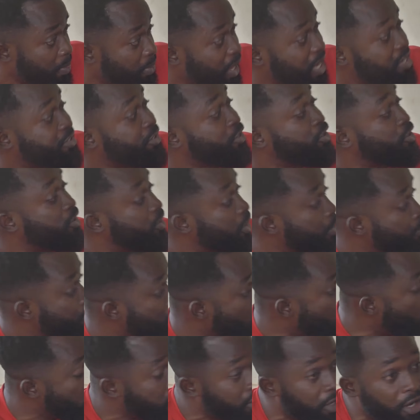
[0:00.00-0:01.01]
that she's the
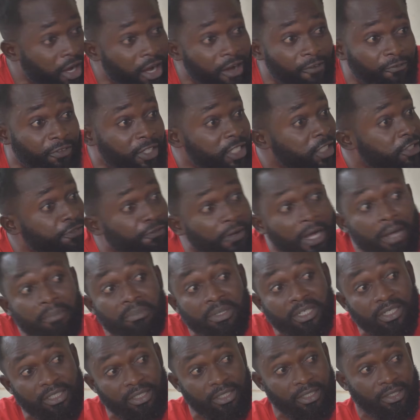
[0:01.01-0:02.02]
mother of this
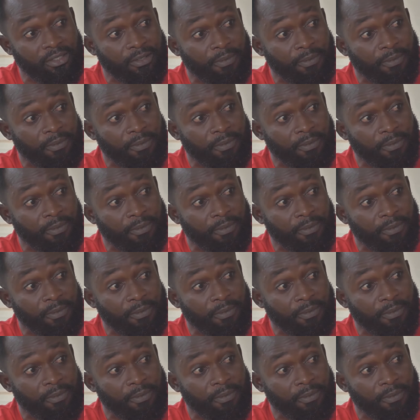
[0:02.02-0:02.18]
family.